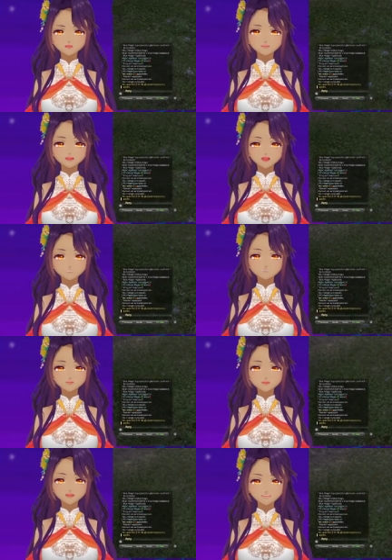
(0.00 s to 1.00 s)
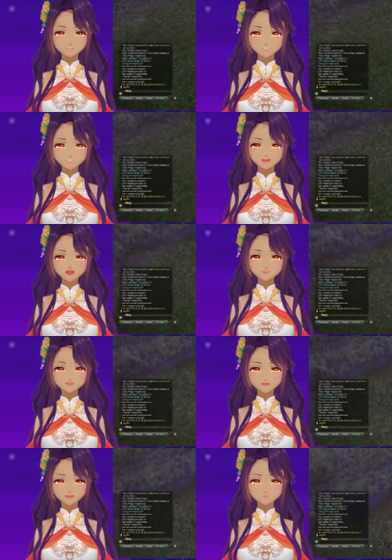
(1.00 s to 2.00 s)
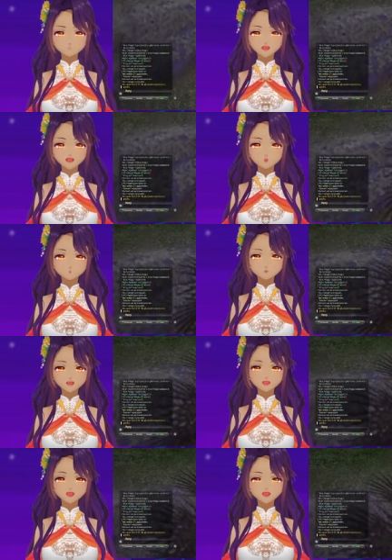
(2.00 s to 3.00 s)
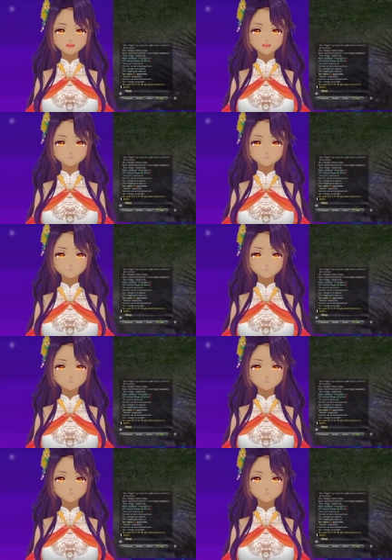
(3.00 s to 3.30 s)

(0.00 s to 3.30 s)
Like, last year they had Angèle, one of my